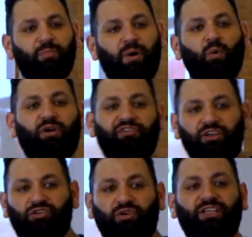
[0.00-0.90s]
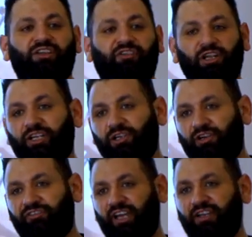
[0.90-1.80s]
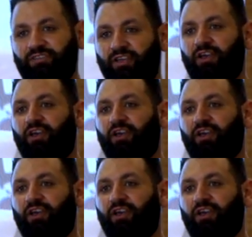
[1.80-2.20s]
powerful during the follicular phase.